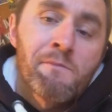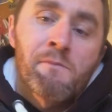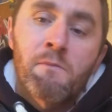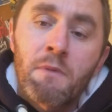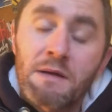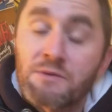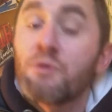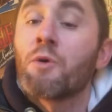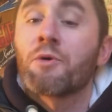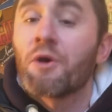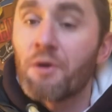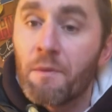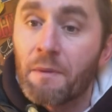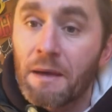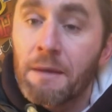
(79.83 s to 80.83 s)
It's not going to
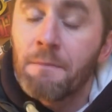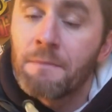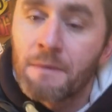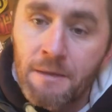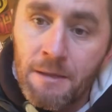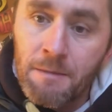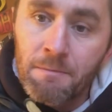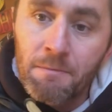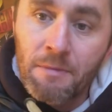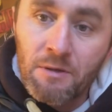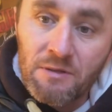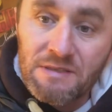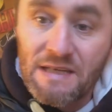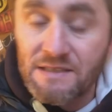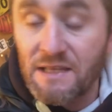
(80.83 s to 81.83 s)
be,
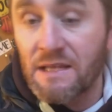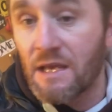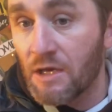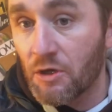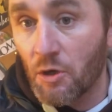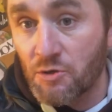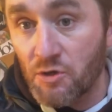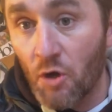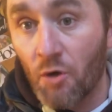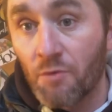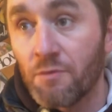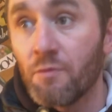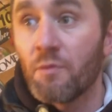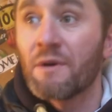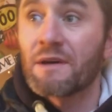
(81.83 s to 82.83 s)
because as the year goes on,
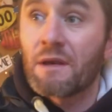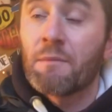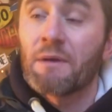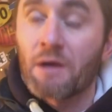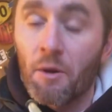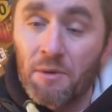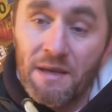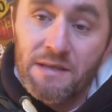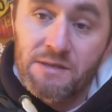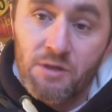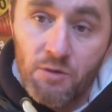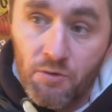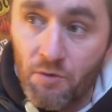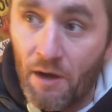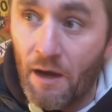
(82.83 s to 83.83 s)
we're going to be going
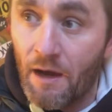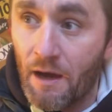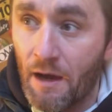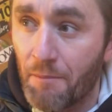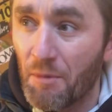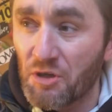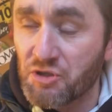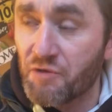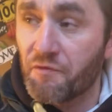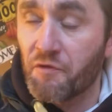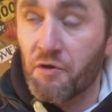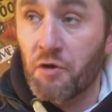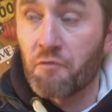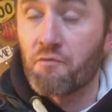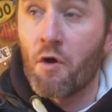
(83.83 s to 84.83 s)
into a much
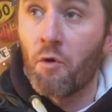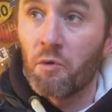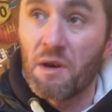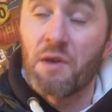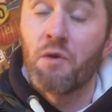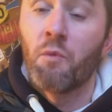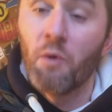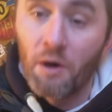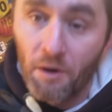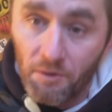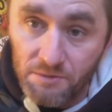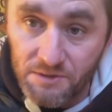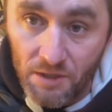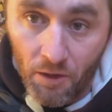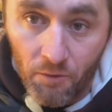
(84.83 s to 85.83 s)
freer role in the world.
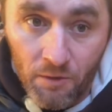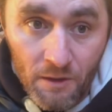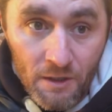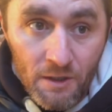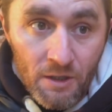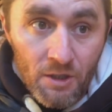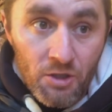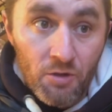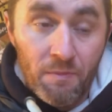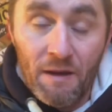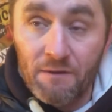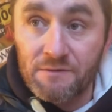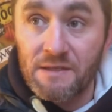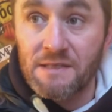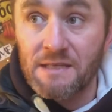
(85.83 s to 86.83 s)
So you'll be able
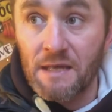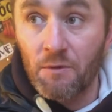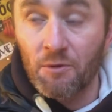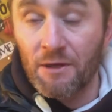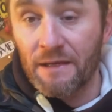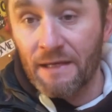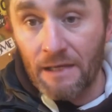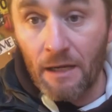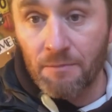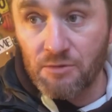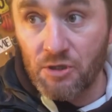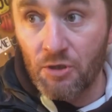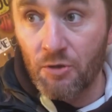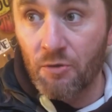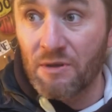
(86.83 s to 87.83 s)
to see what I get up
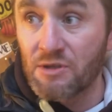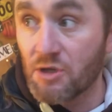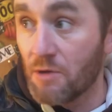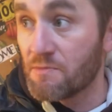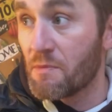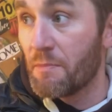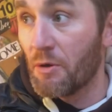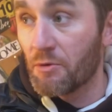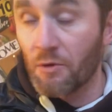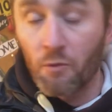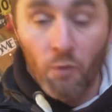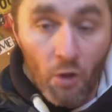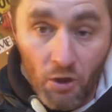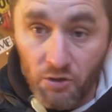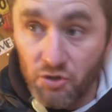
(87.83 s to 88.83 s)
to in terms of building
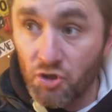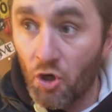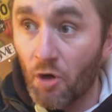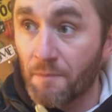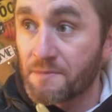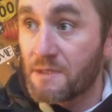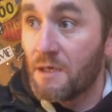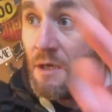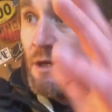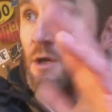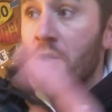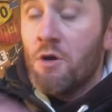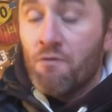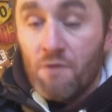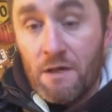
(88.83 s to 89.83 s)
workshops,
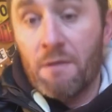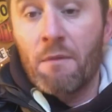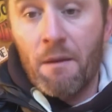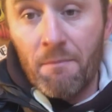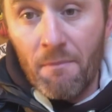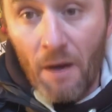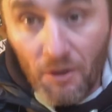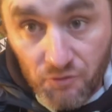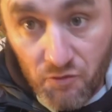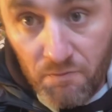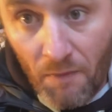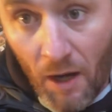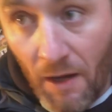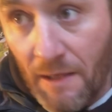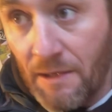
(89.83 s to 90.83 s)
running my 100
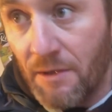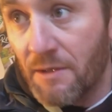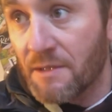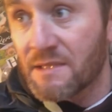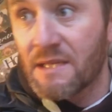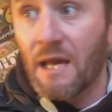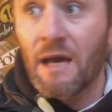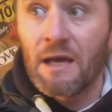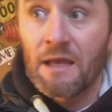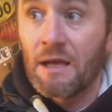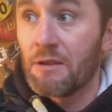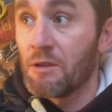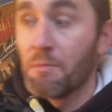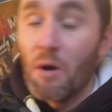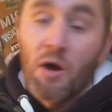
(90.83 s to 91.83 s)
milers,
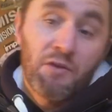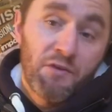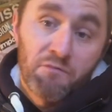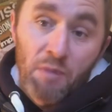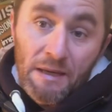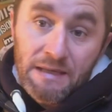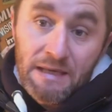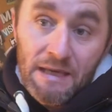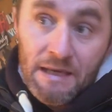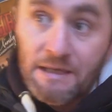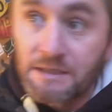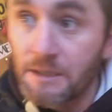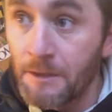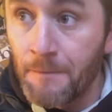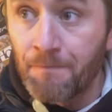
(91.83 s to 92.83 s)
the birth of my kid,
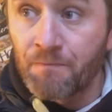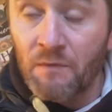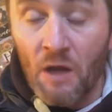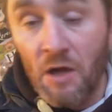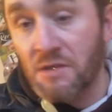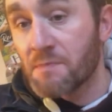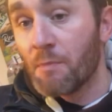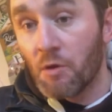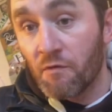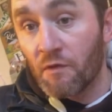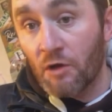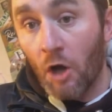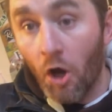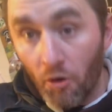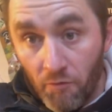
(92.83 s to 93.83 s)
us moving
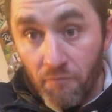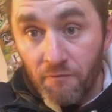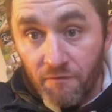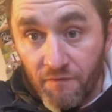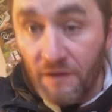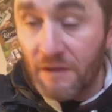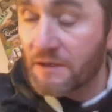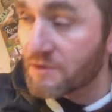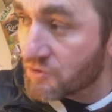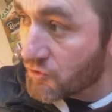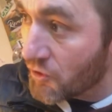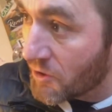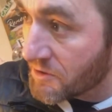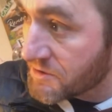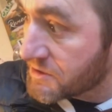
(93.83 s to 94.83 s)
home, fingers
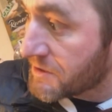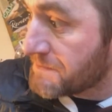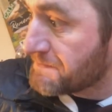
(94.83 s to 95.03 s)
crossed,